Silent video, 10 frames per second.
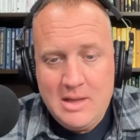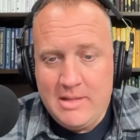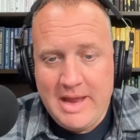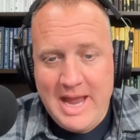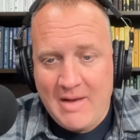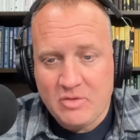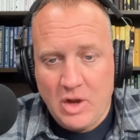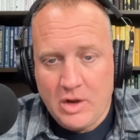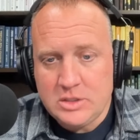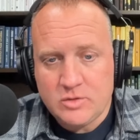they have
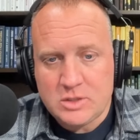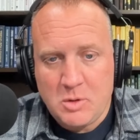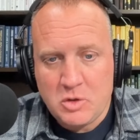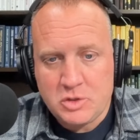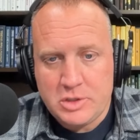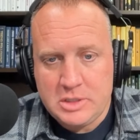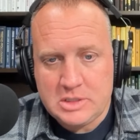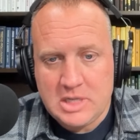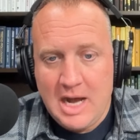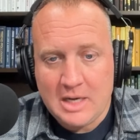tons of exposure to these
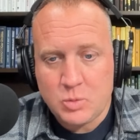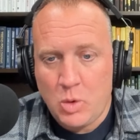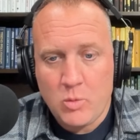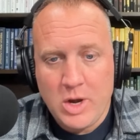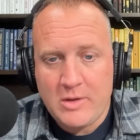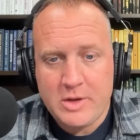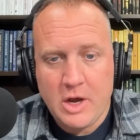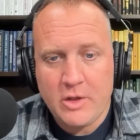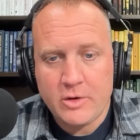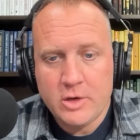stocks one way or the
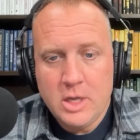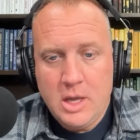other.